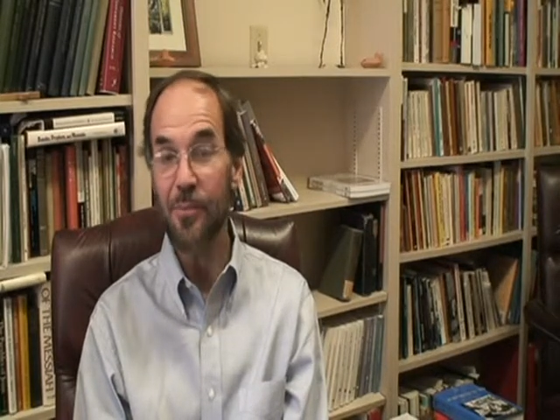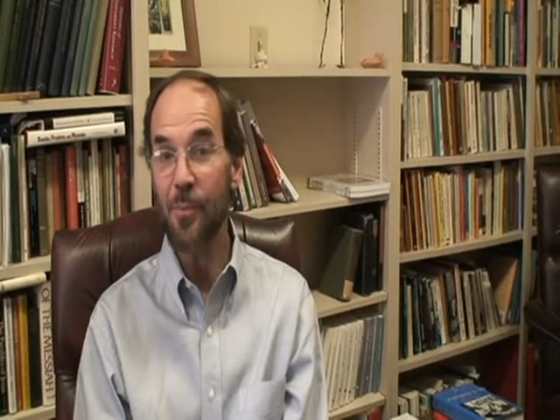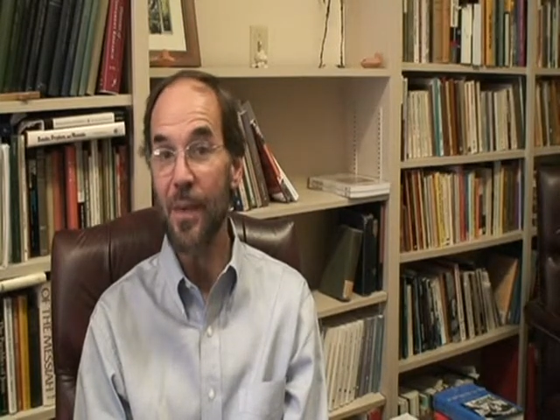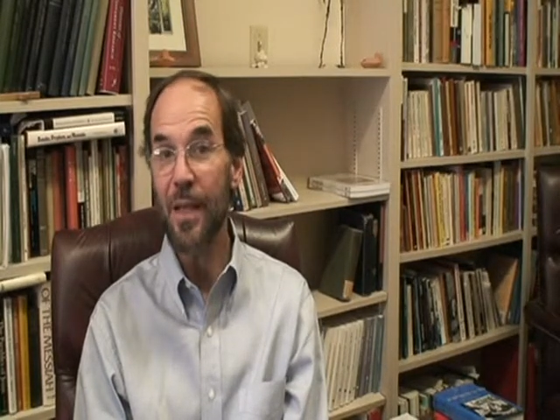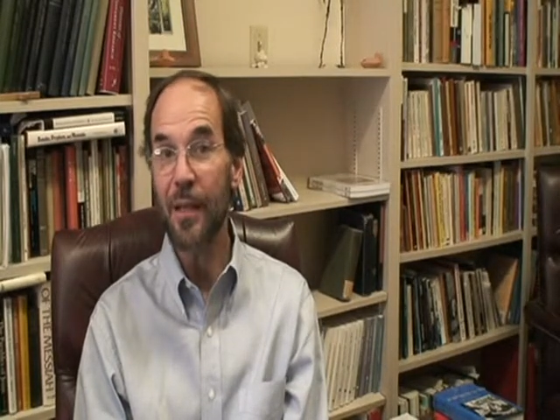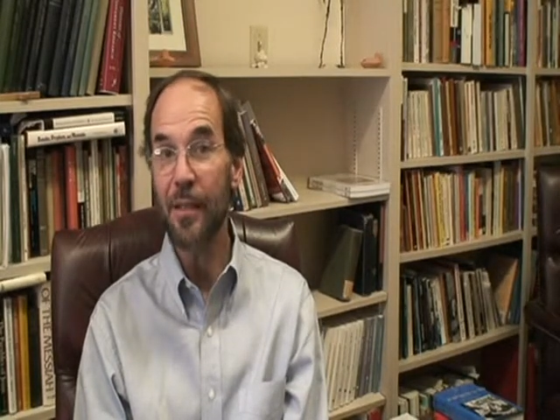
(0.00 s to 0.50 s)

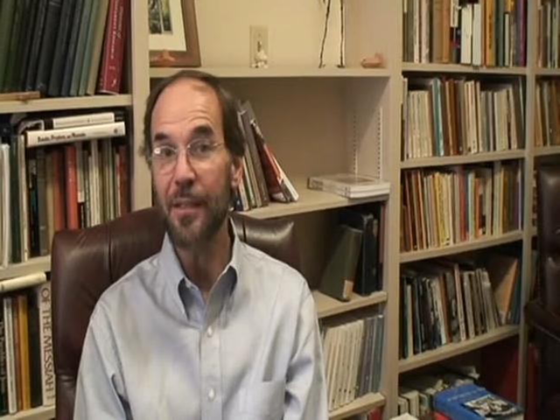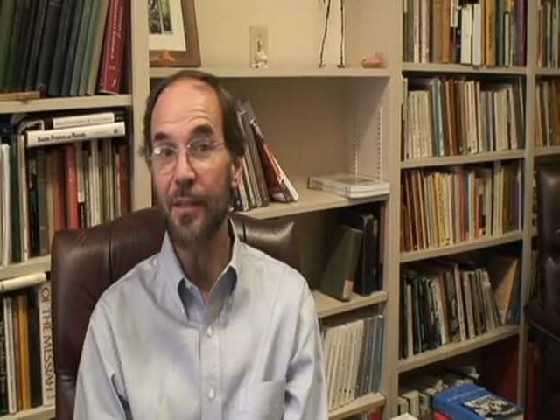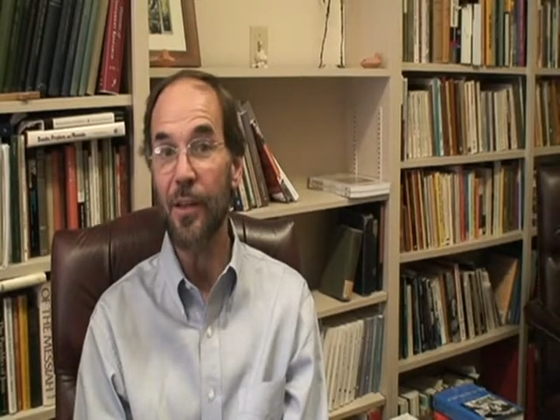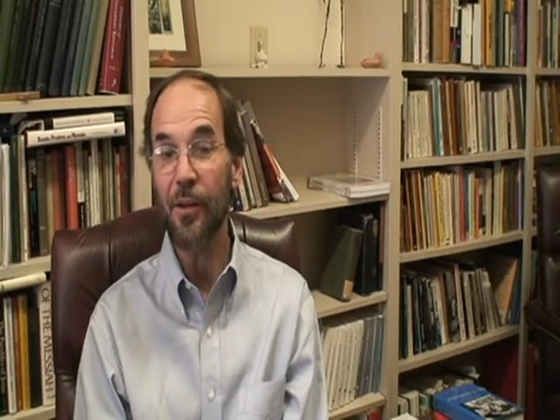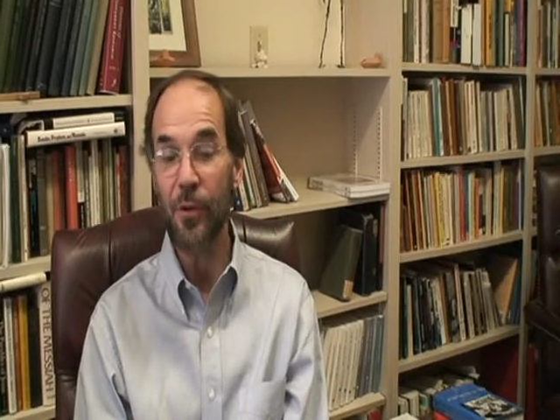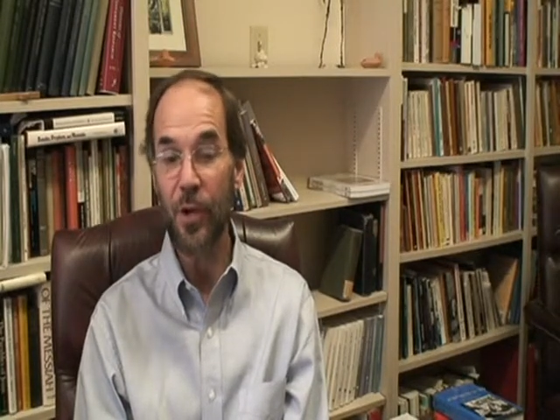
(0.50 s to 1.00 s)
meant in
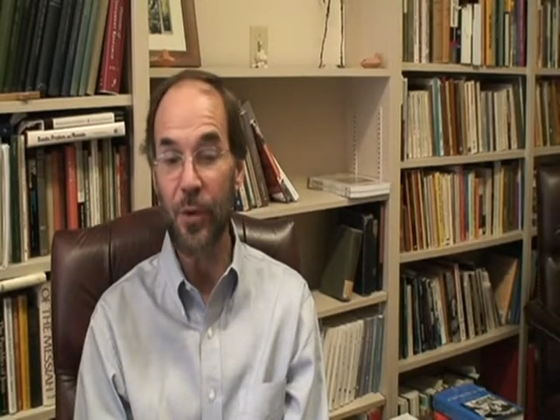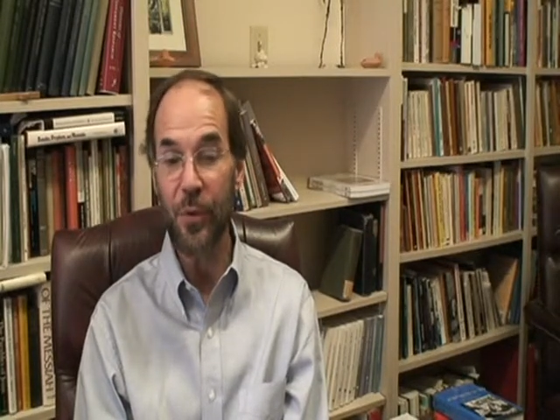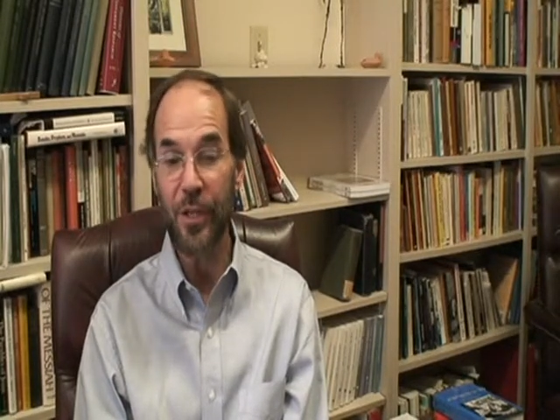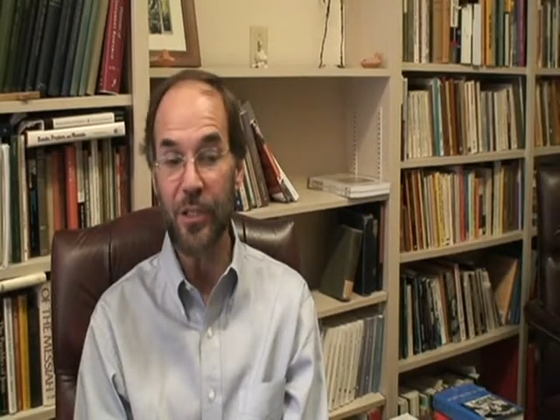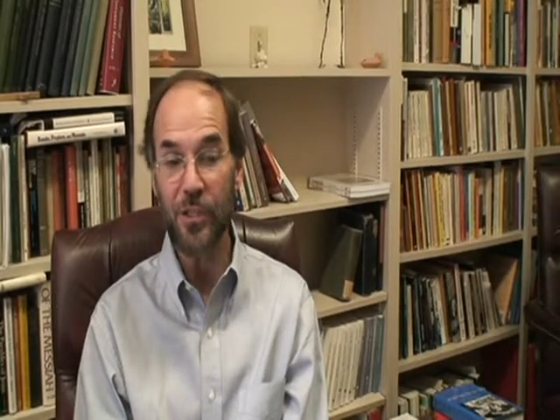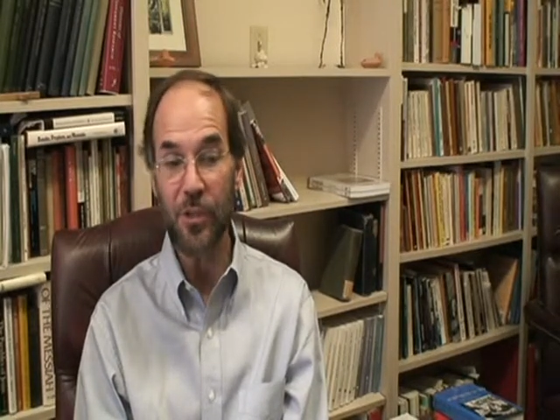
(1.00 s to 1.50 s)
their own
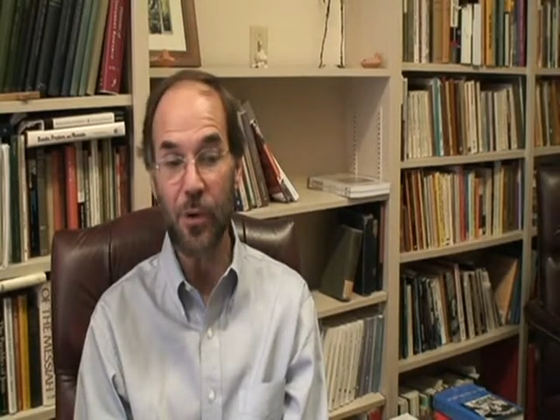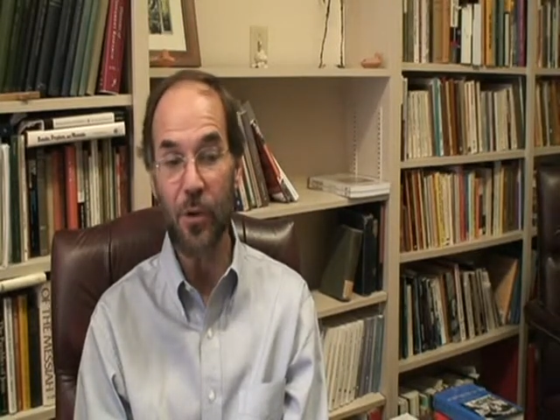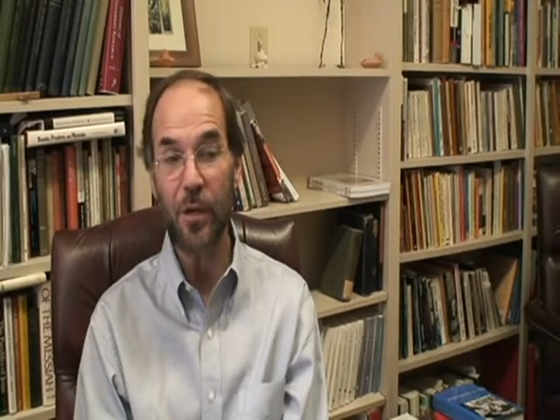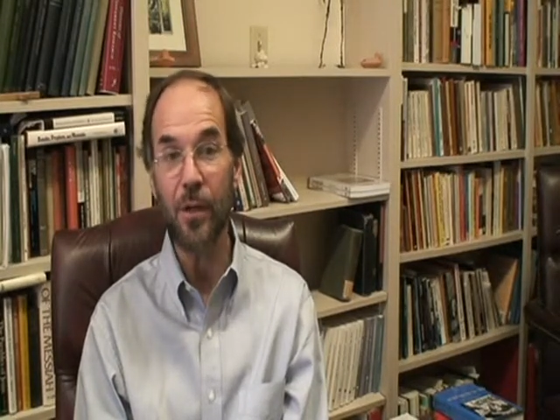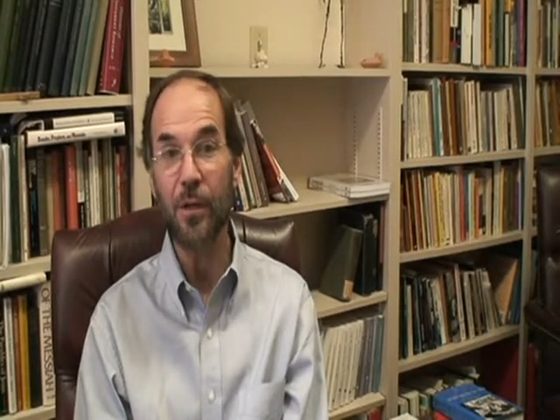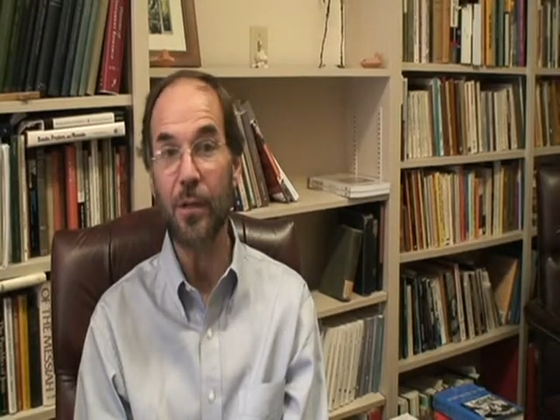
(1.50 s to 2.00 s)

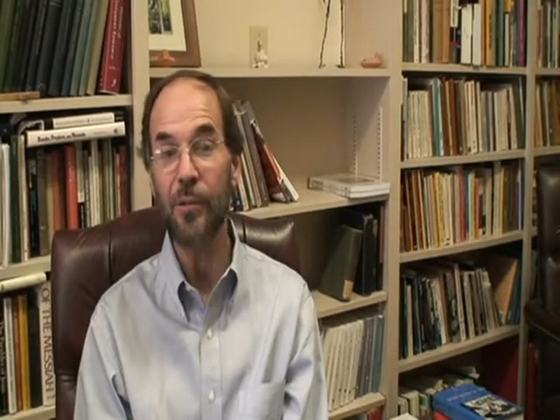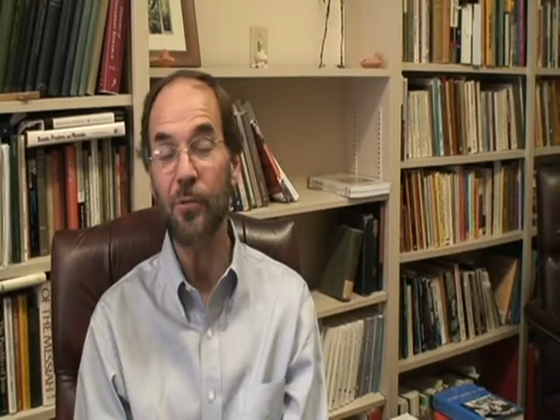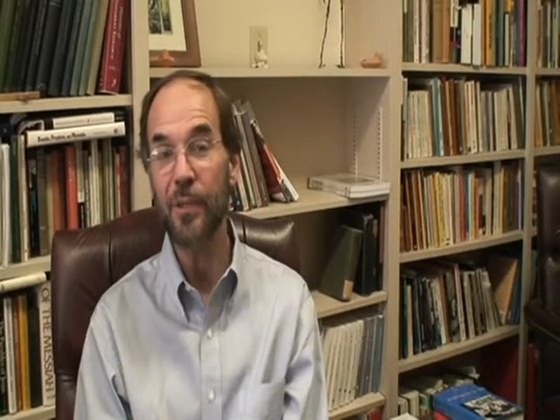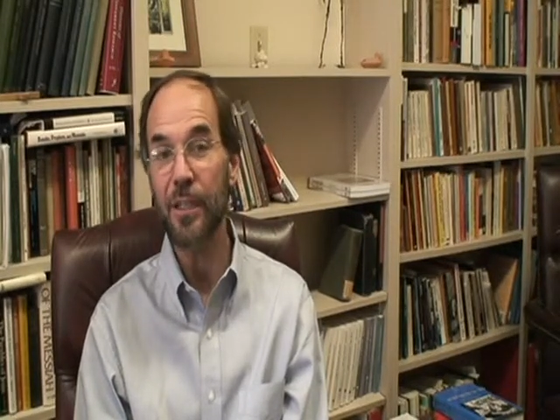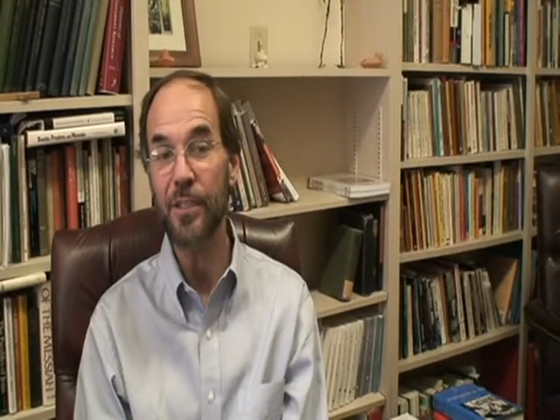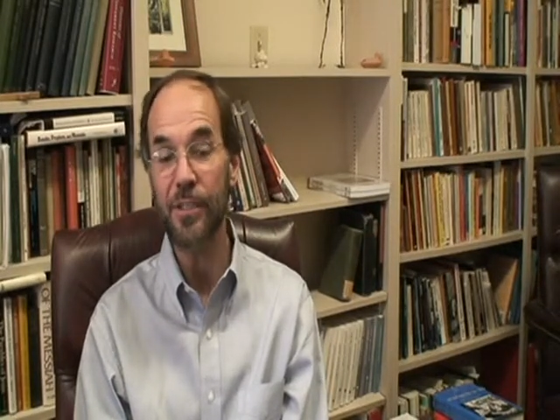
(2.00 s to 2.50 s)
historical and
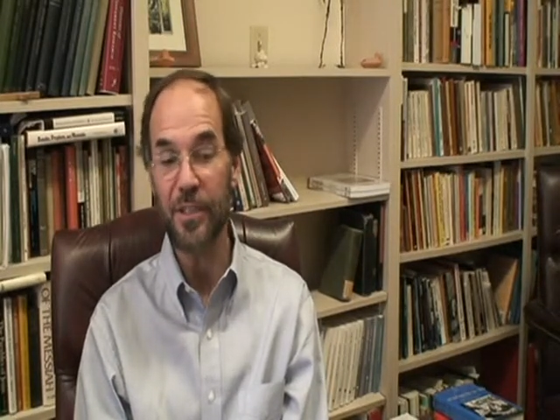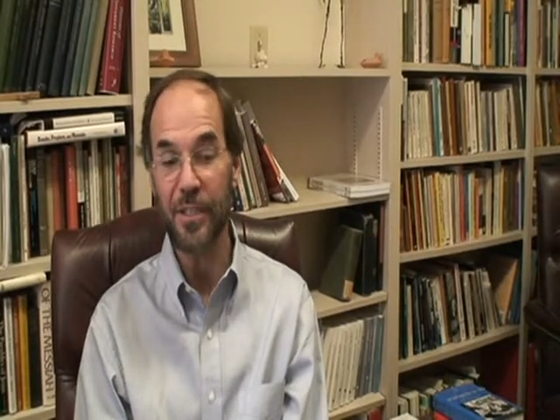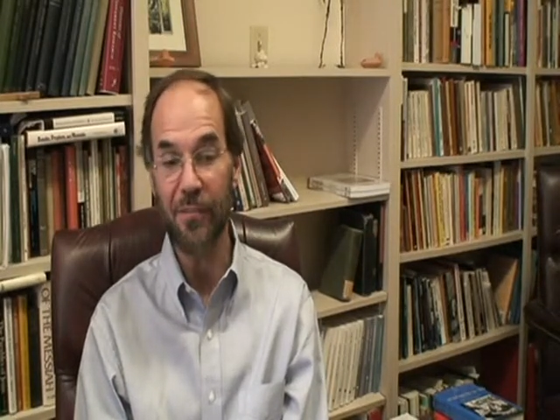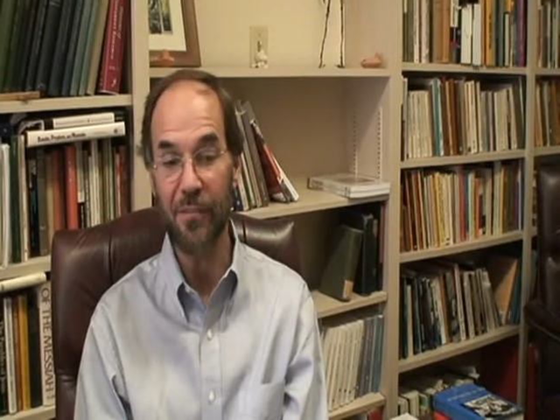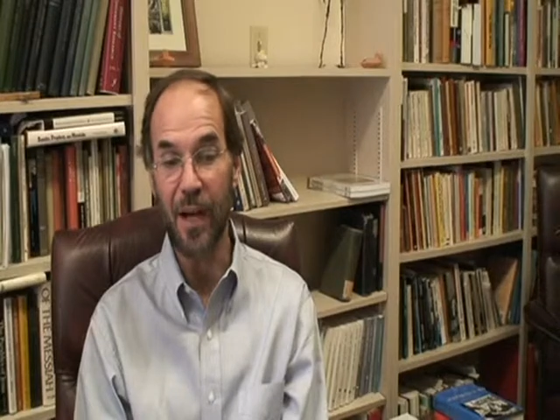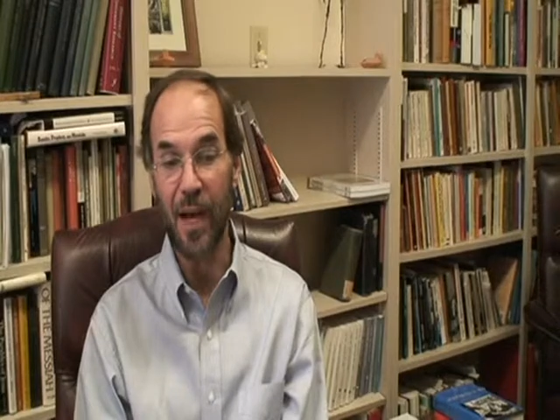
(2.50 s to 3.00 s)
religious
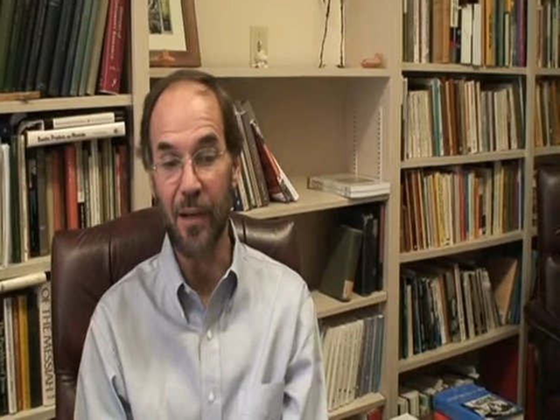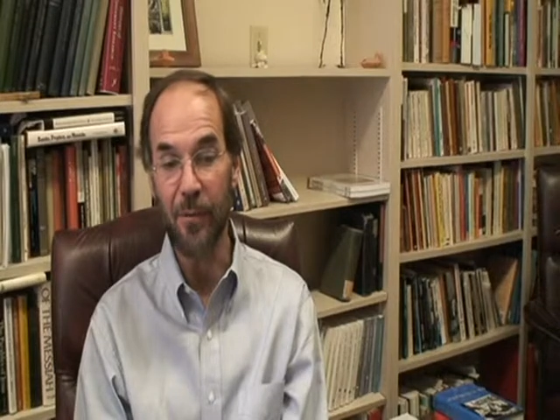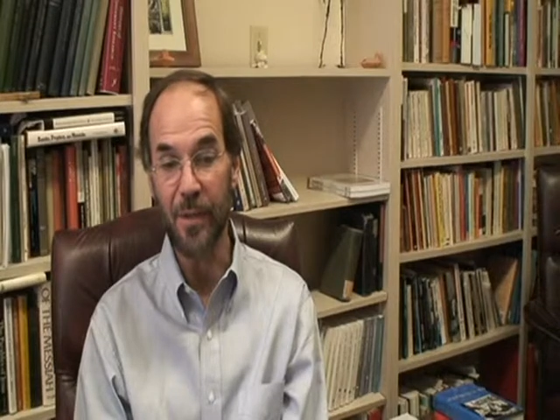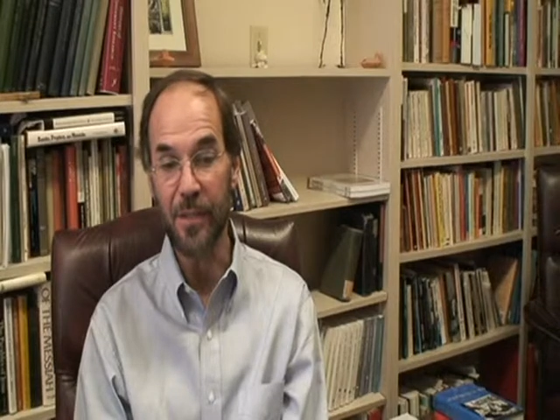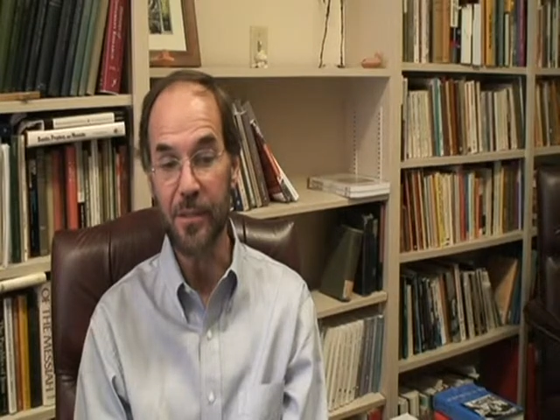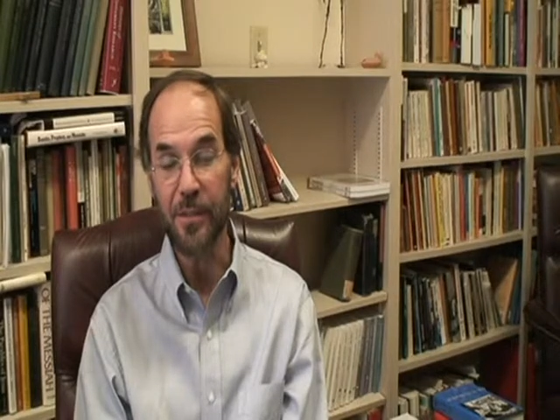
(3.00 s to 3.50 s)

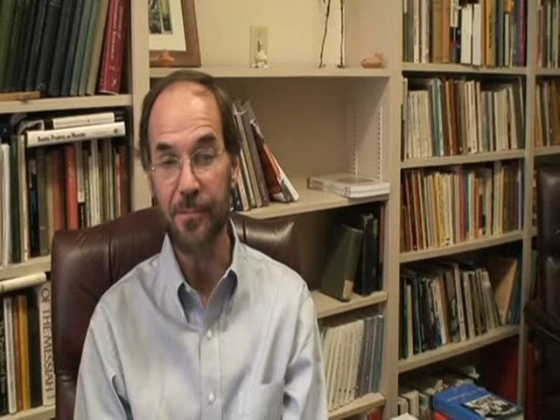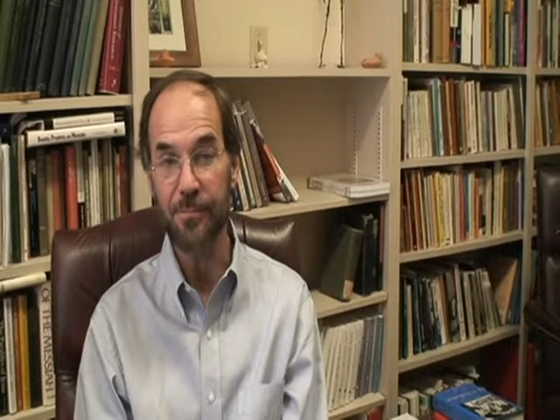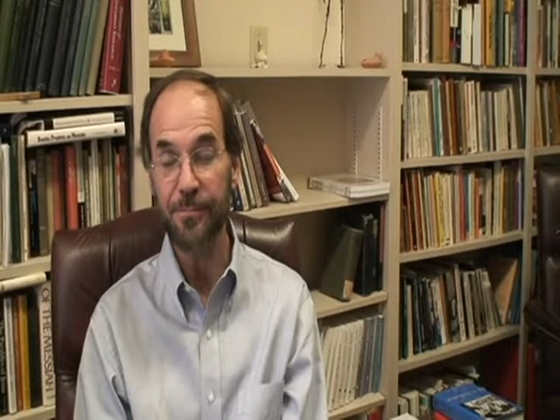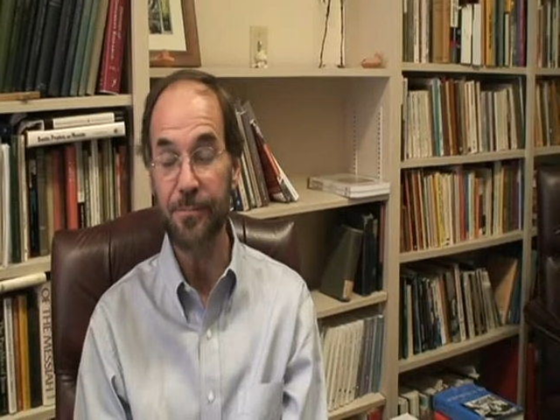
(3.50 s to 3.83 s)
environments.